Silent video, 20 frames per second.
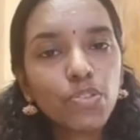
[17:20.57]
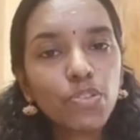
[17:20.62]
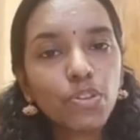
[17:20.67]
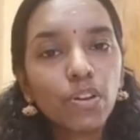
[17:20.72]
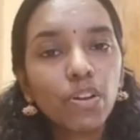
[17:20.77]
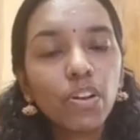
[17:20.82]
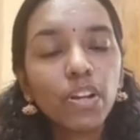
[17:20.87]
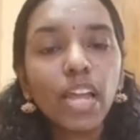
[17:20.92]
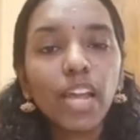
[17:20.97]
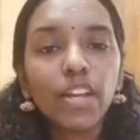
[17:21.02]

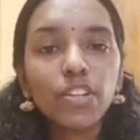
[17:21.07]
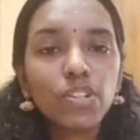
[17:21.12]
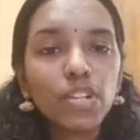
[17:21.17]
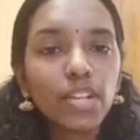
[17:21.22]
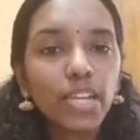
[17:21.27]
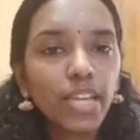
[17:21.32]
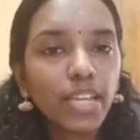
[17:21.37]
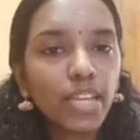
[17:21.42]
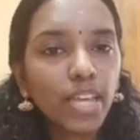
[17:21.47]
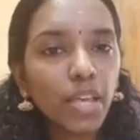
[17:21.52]
John.
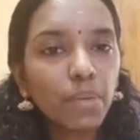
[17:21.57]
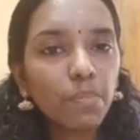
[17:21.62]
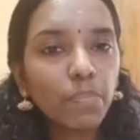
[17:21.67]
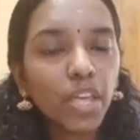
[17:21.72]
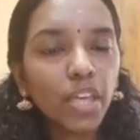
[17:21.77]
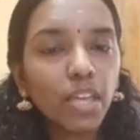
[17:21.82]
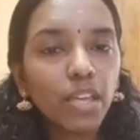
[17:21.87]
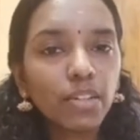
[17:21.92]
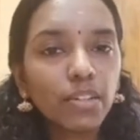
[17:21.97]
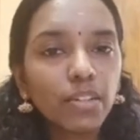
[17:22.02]
Actually, I came
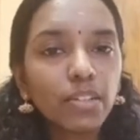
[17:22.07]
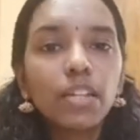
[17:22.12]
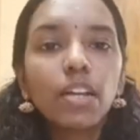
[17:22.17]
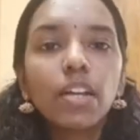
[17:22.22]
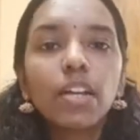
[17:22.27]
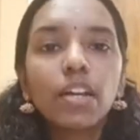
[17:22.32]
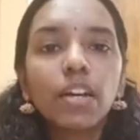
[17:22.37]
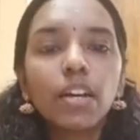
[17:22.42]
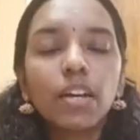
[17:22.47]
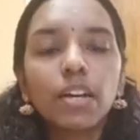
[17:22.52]
here
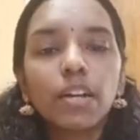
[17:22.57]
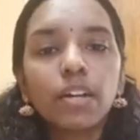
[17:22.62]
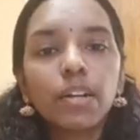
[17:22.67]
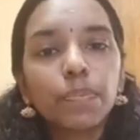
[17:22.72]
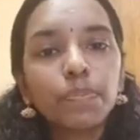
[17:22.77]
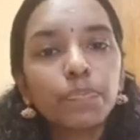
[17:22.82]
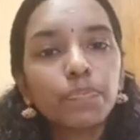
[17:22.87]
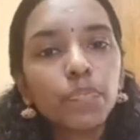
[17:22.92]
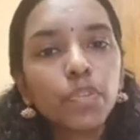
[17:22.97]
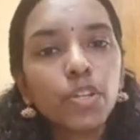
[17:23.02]

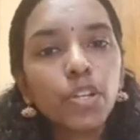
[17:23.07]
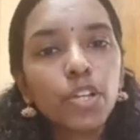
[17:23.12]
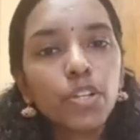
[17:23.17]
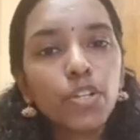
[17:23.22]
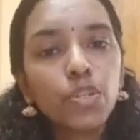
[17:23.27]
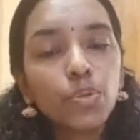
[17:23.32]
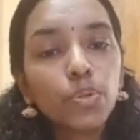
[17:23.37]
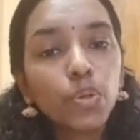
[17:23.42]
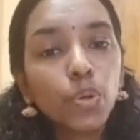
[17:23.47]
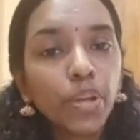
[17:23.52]

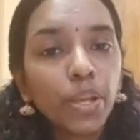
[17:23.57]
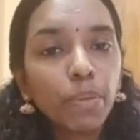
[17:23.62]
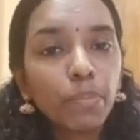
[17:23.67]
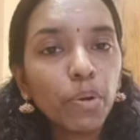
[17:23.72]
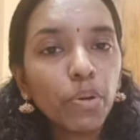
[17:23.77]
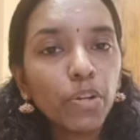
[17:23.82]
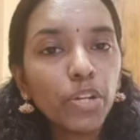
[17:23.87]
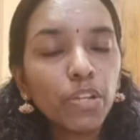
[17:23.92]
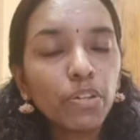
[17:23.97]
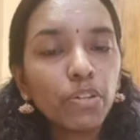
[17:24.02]
to know
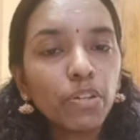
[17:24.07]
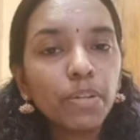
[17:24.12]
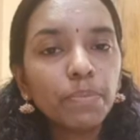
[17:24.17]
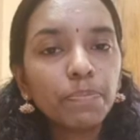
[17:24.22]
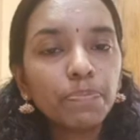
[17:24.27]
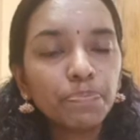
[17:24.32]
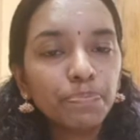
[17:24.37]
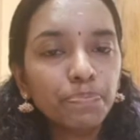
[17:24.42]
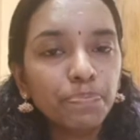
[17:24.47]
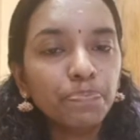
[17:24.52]
about
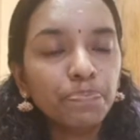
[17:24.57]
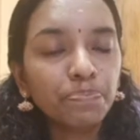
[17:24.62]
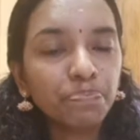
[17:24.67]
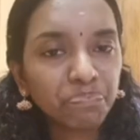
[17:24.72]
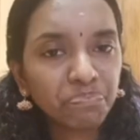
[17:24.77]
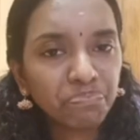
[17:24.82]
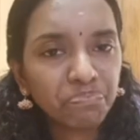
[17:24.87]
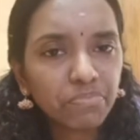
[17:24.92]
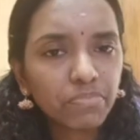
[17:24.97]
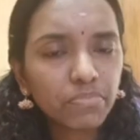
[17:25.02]
your
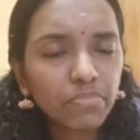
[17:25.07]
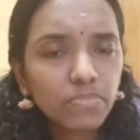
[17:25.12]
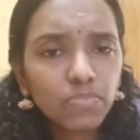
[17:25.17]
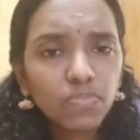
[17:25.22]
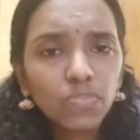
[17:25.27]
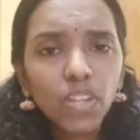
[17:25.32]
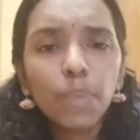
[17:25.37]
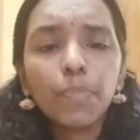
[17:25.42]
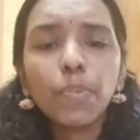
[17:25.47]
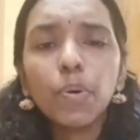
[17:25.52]

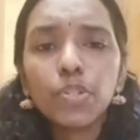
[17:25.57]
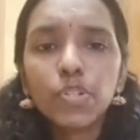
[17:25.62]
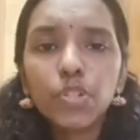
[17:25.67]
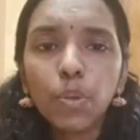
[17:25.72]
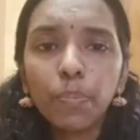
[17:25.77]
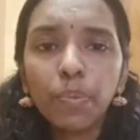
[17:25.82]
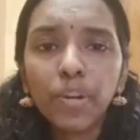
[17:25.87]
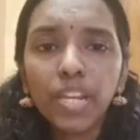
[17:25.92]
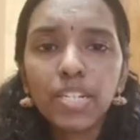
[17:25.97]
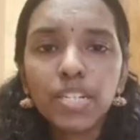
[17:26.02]

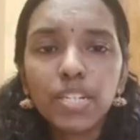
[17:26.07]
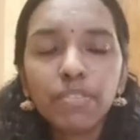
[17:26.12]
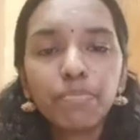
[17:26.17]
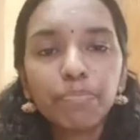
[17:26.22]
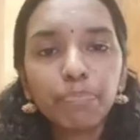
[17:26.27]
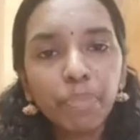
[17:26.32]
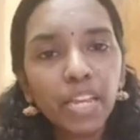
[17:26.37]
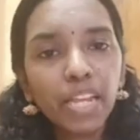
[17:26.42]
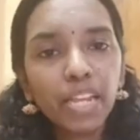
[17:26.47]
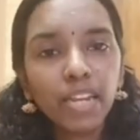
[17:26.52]

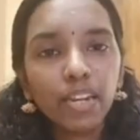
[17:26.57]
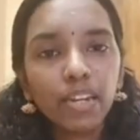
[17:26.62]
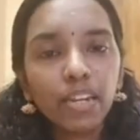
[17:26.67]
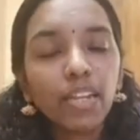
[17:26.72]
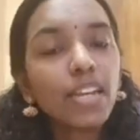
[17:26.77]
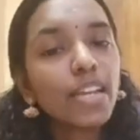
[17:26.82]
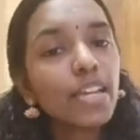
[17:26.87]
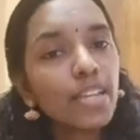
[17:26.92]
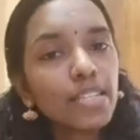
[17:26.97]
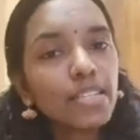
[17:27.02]
post-operative
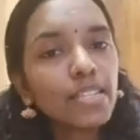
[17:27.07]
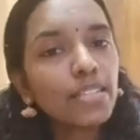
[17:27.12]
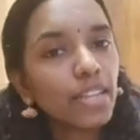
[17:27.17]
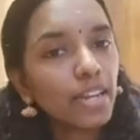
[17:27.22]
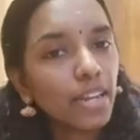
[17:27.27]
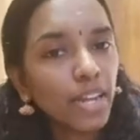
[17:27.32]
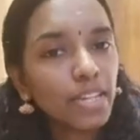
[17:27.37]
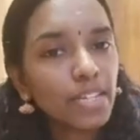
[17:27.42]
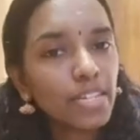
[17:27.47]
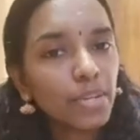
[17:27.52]
period. Is it
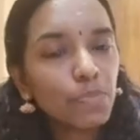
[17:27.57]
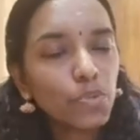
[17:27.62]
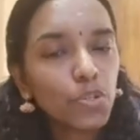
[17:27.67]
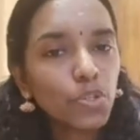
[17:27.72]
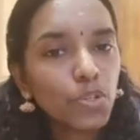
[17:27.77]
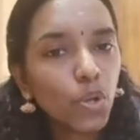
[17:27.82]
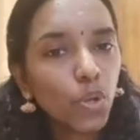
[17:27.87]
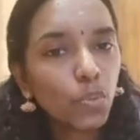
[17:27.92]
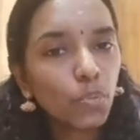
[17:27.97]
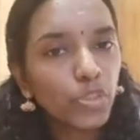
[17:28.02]
the right time
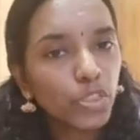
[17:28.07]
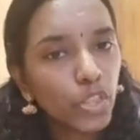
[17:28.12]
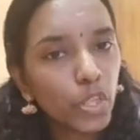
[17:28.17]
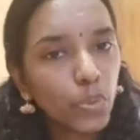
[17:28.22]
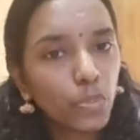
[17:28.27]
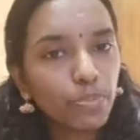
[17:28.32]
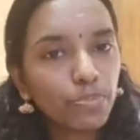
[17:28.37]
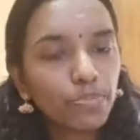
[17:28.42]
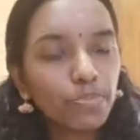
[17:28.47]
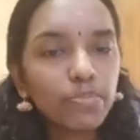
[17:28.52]
to talk with
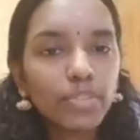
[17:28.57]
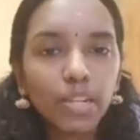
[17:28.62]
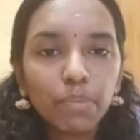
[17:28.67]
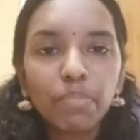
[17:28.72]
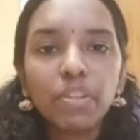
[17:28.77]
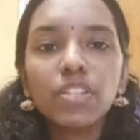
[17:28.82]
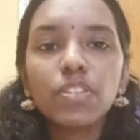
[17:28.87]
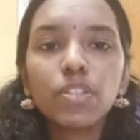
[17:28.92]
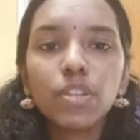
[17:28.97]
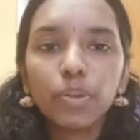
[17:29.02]
you?
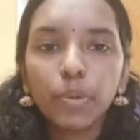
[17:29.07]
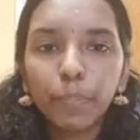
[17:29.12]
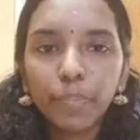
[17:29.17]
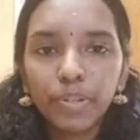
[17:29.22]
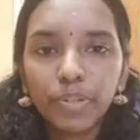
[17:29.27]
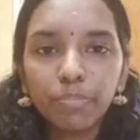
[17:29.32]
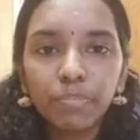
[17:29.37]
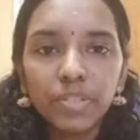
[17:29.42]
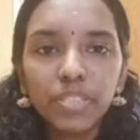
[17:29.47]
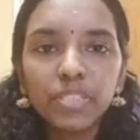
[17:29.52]
That means your
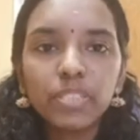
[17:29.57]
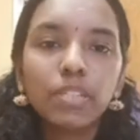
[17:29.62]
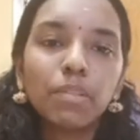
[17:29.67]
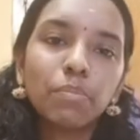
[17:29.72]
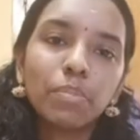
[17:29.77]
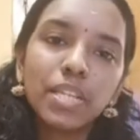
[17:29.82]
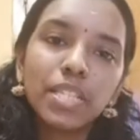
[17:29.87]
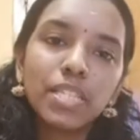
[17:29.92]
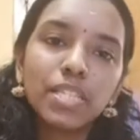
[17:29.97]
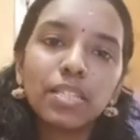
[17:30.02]
purpose
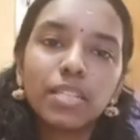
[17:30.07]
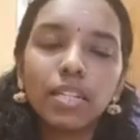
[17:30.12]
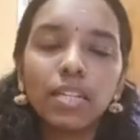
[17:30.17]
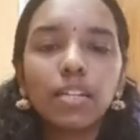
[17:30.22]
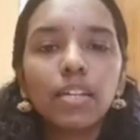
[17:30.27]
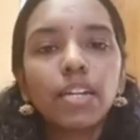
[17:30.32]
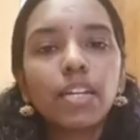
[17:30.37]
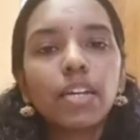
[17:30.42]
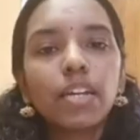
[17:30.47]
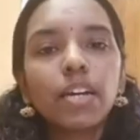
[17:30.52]
plus
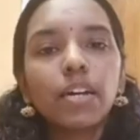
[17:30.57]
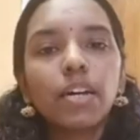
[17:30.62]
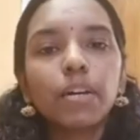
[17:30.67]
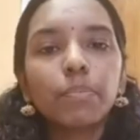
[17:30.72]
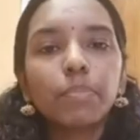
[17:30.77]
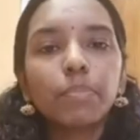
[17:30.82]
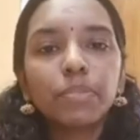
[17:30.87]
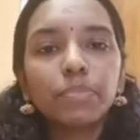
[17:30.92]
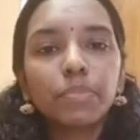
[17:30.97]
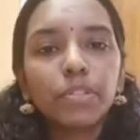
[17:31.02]
the
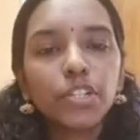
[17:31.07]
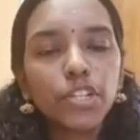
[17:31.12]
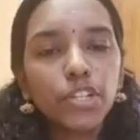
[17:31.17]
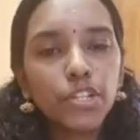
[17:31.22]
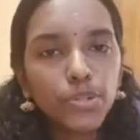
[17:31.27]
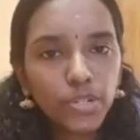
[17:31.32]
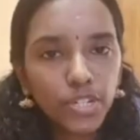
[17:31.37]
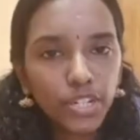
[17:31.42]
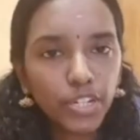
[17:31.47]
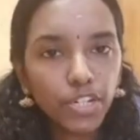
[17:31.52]

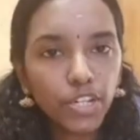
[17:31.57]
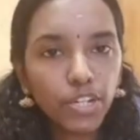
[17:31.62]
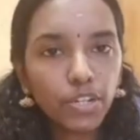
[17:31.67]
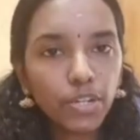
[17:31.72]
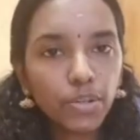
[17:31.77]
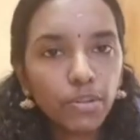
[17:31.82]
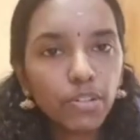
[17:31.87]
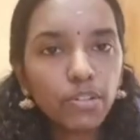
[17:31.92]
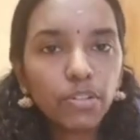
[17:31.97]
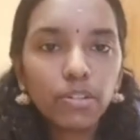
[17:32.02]
permission to
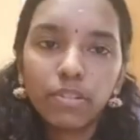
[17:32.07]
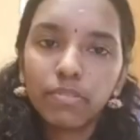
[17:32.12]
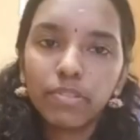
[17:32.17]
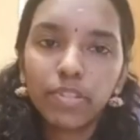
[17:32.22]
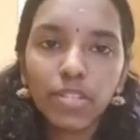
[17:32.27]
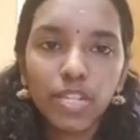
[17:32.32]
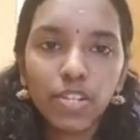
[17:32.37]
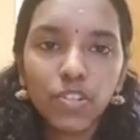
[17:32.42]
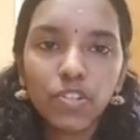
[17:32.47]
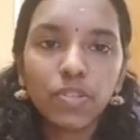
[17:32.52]
continue your
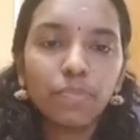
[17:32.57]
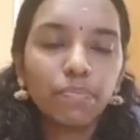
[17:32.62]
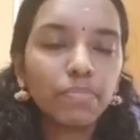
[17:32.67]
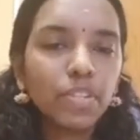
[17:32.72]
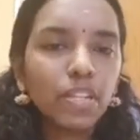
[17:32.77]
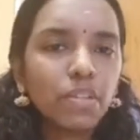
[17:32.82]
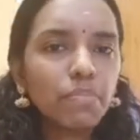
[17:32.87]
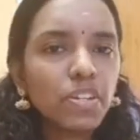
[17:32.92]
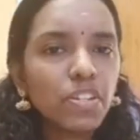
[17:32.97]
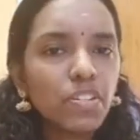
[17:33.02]
conversation.
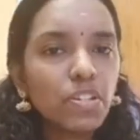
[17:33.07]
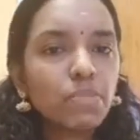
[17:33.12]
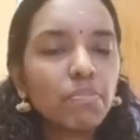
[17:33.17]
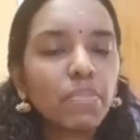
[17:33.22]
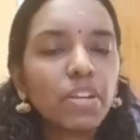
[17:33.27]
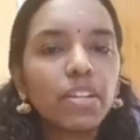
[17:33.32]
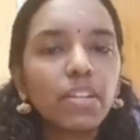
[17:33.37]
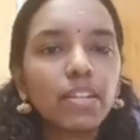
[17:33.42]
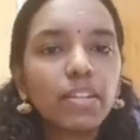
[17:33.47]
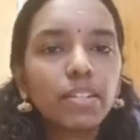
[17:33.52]
The
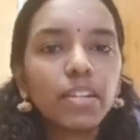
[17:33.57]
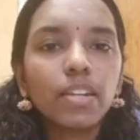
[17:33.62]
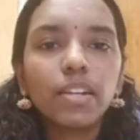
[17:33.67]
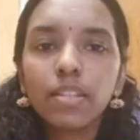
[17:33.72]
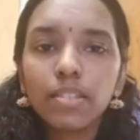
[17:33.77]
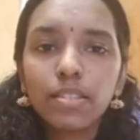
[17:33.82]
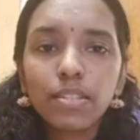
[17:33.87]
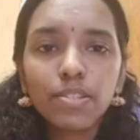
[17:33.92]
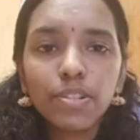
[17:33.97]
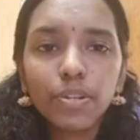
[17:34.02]
patient may tell that,
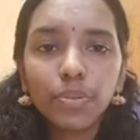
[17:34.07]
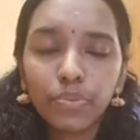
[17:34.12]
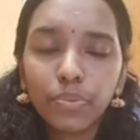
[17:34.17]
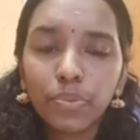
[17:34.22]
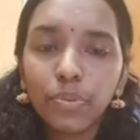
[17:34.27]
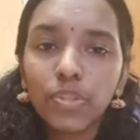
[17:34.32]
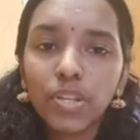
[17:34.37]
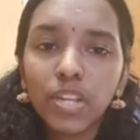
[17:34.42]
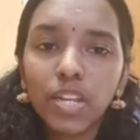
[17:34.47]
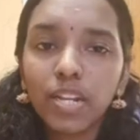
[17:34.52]
yes, sister, of
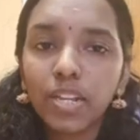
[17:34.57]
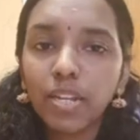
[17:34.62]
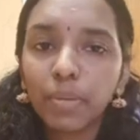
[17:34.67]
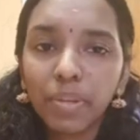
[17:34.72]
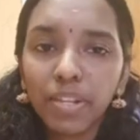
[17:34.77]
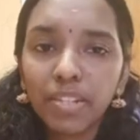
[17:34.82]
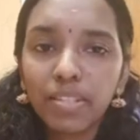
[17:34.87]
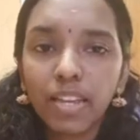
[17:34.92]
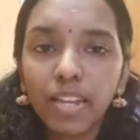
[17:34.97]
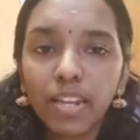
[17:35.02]
course, you can
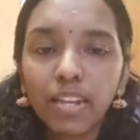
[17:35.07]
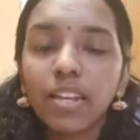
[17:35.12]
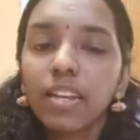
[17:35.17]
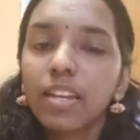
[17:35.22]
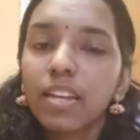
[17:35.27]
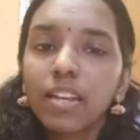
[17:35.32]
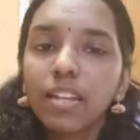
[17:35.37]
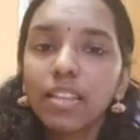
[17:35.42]
come inside.